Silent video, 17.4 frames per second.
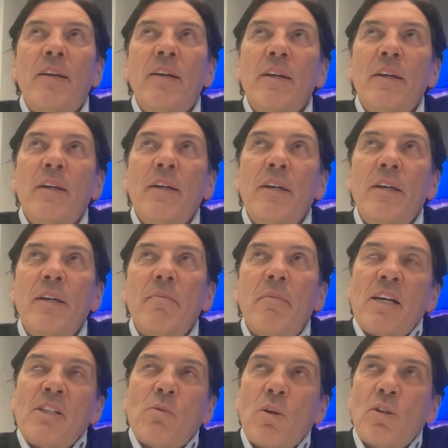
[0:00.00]
I
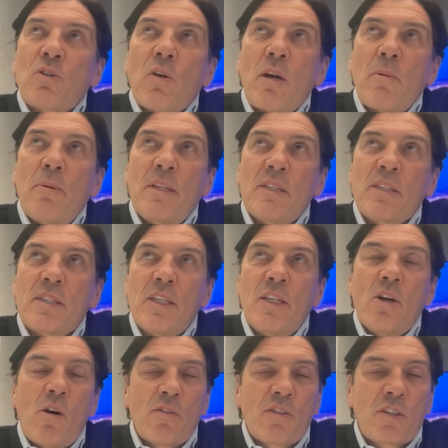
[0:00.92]
might as well try to be the
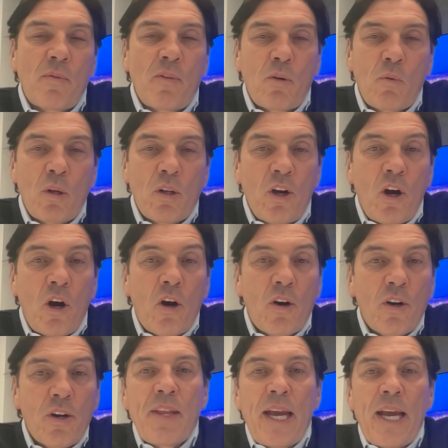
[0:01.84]
CEO of something really
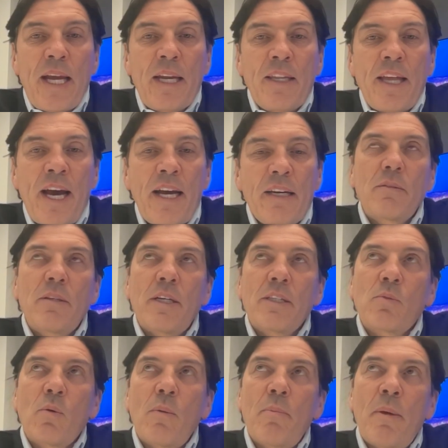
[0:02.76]
hard. And
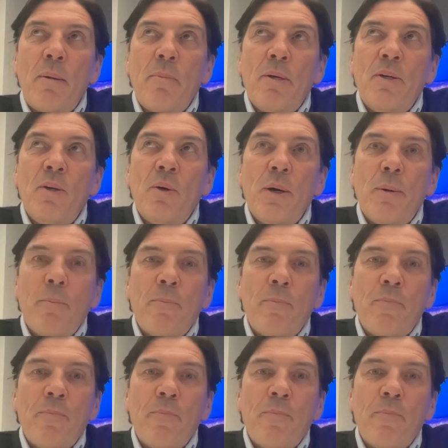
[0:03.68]
that's what made me do it.